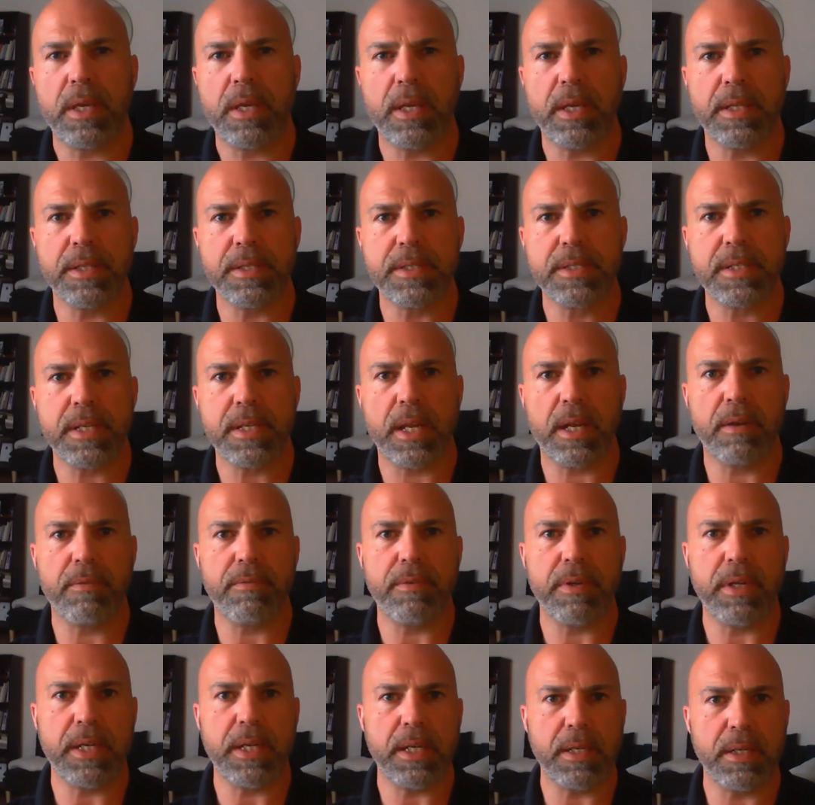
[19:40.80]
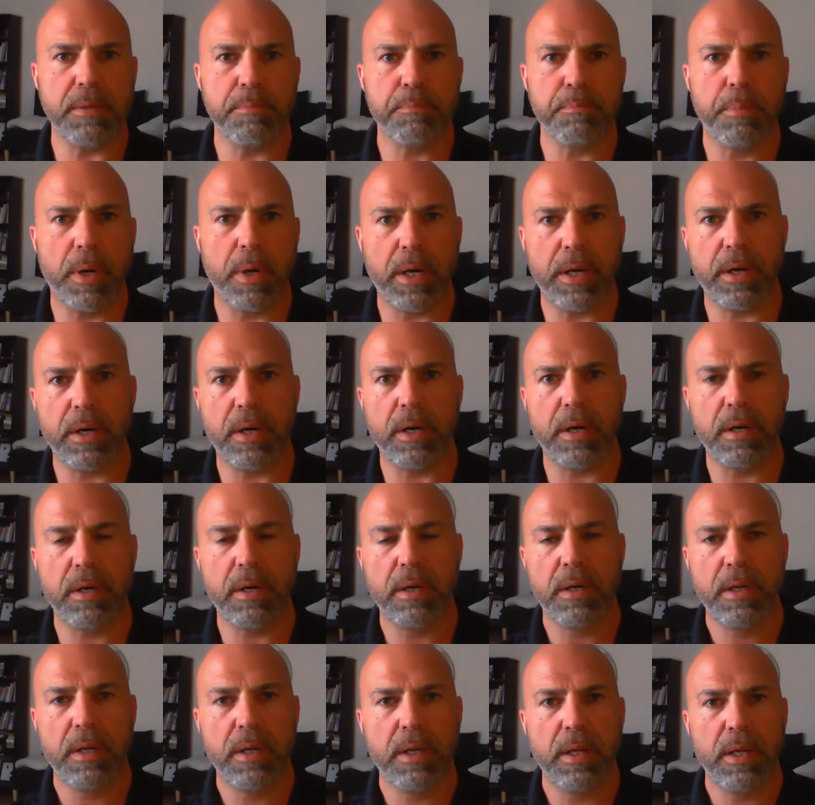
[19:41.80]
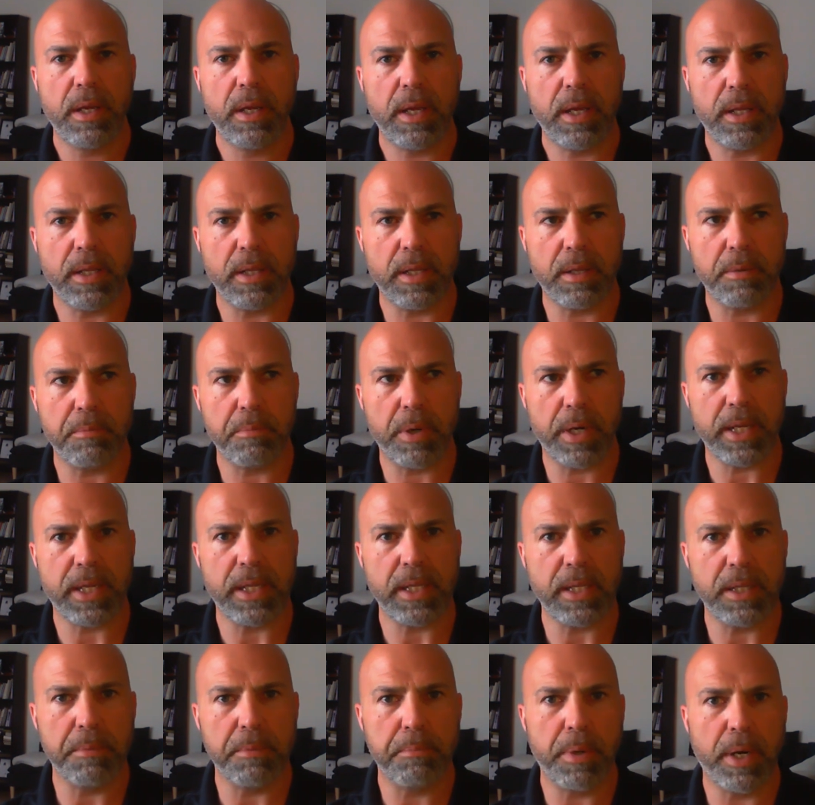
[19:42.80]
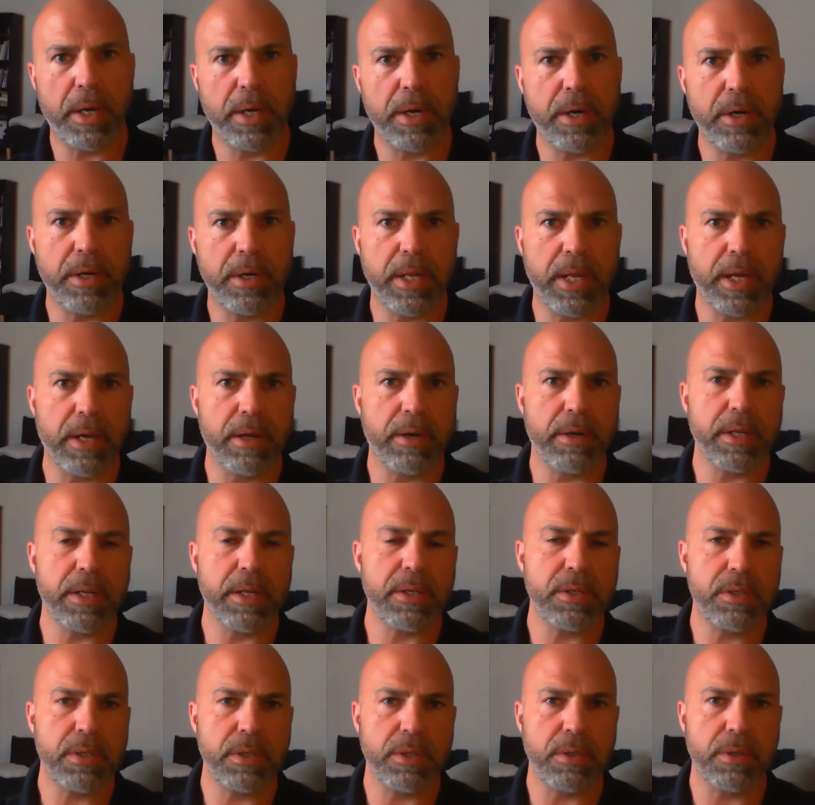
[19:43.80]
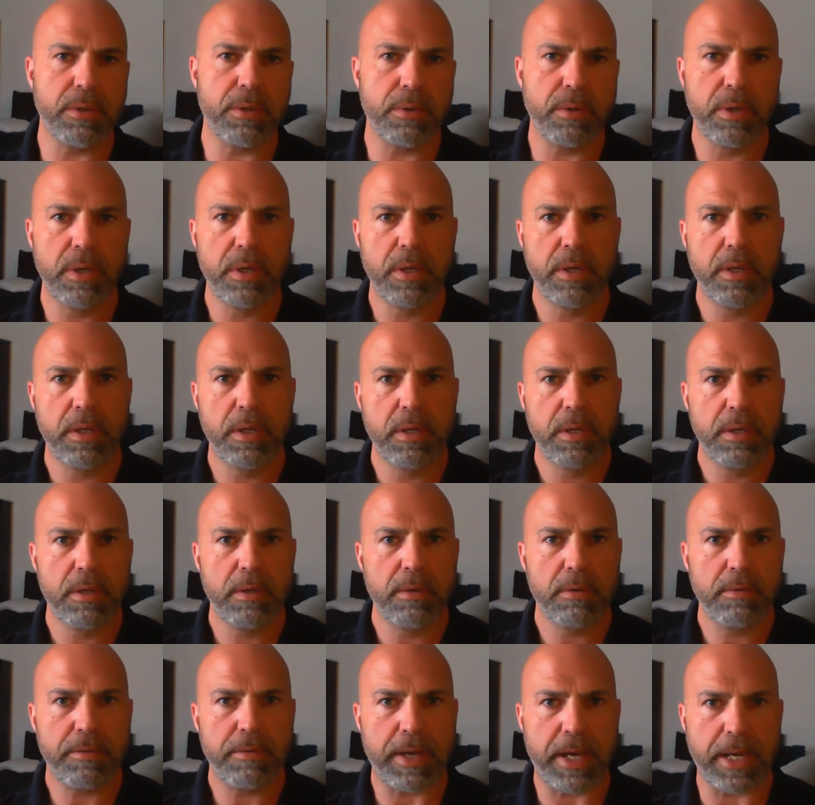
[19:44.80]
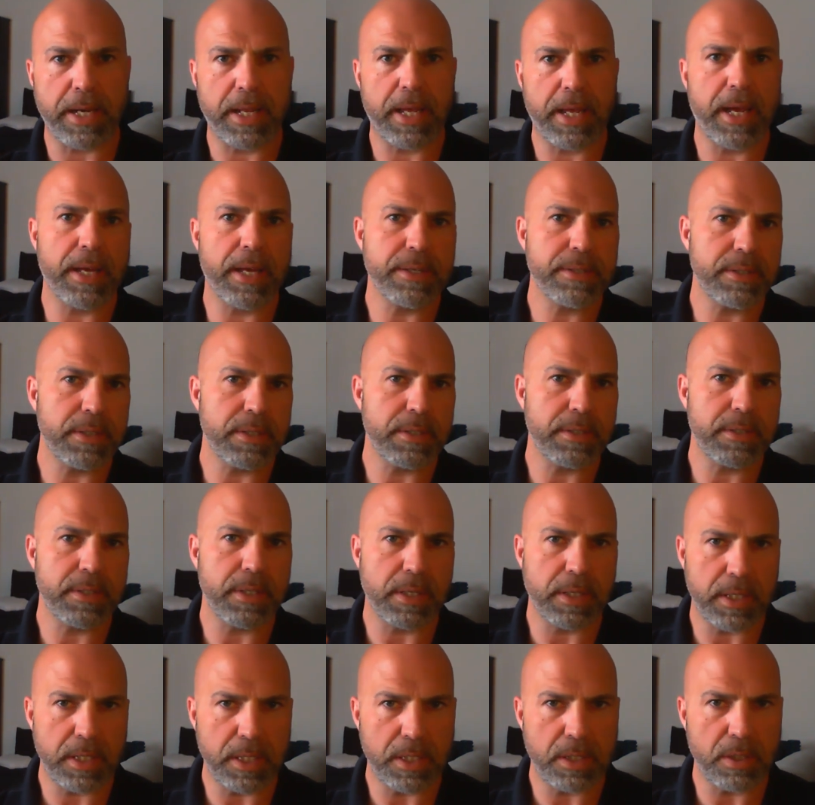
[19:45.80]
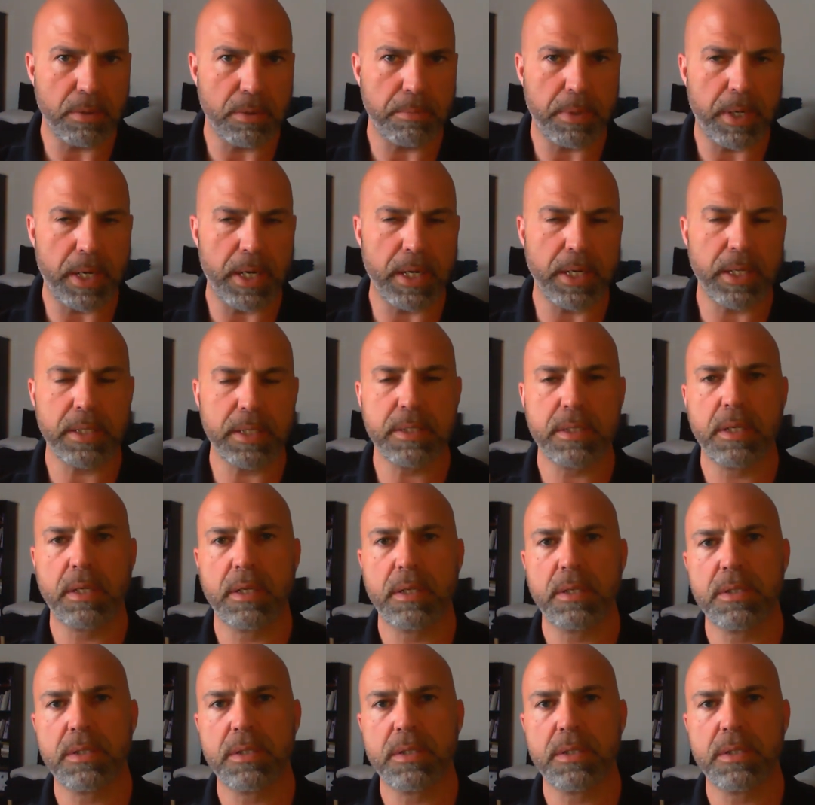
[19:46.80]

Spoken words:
Instead of eating butter and then breaking the butter down into fatty acids and ketone bodies.